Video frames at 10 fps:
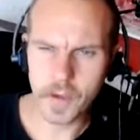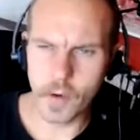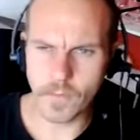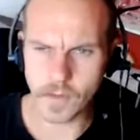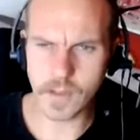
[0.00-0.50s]

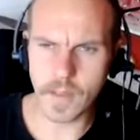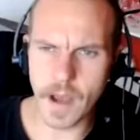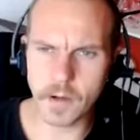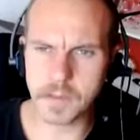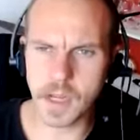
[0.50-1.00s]
whoever's on the
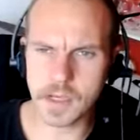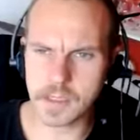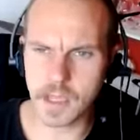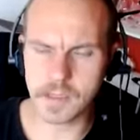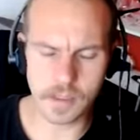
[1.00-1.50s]
help
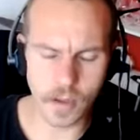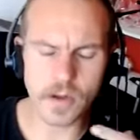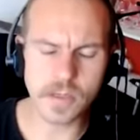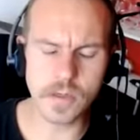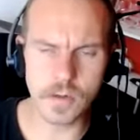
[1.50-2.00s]
desk has
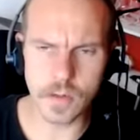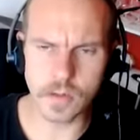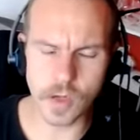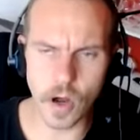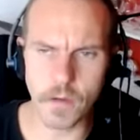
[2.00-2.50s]
learned to do
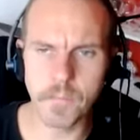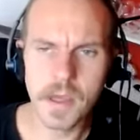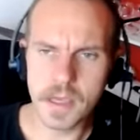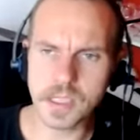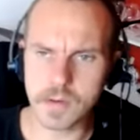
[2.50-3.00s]
their job
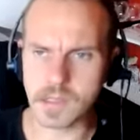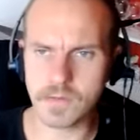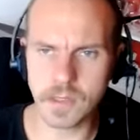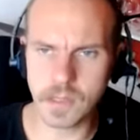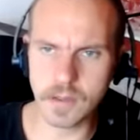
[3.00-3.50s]
is
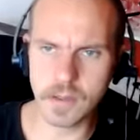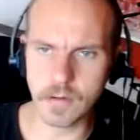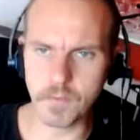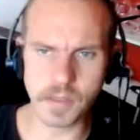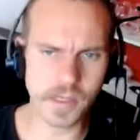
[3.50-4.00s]
transferred to the
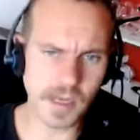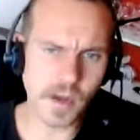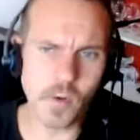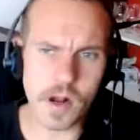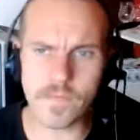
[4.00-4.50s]
new person. It
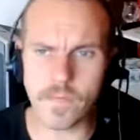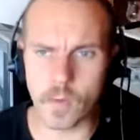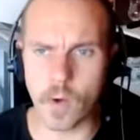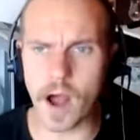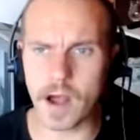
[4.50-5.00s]
can work for
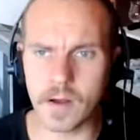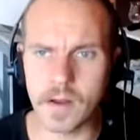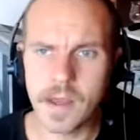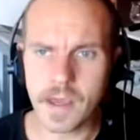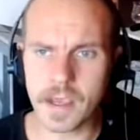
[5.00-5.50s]
a while,
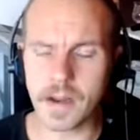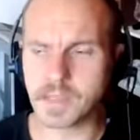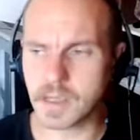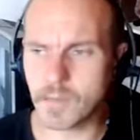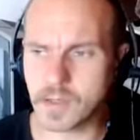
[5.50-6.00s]
it can have
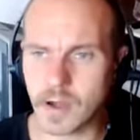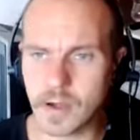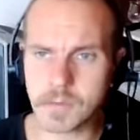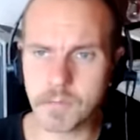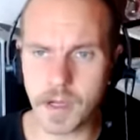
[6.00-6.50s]
some
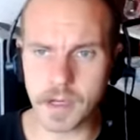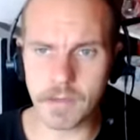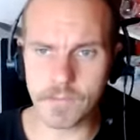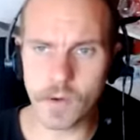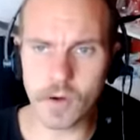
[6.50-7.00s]
results, but
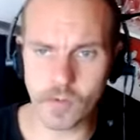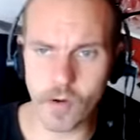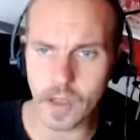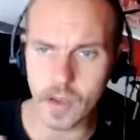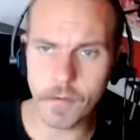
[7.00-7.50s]
if you are
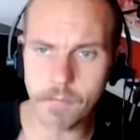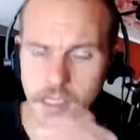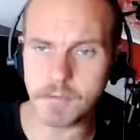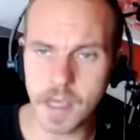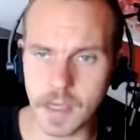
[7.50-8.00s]
growing your
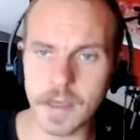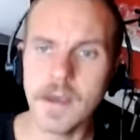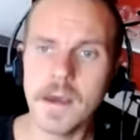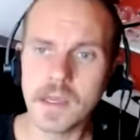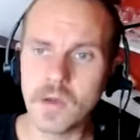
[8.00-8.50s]
MSP,
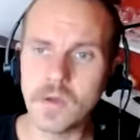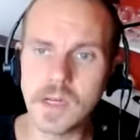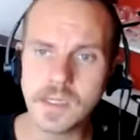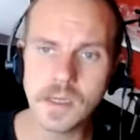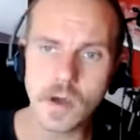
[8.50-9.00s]
you
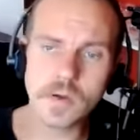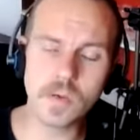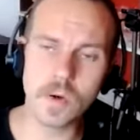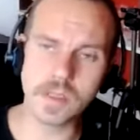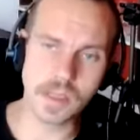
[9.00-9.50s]
need to go
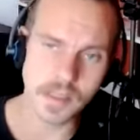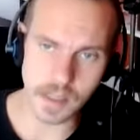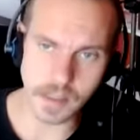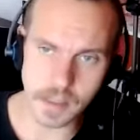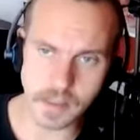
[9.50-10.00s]
towards
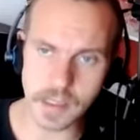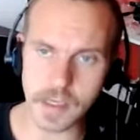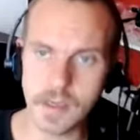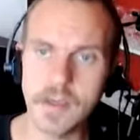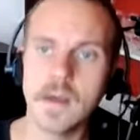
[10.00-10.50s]

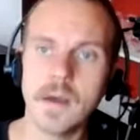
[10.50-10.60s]
consistency,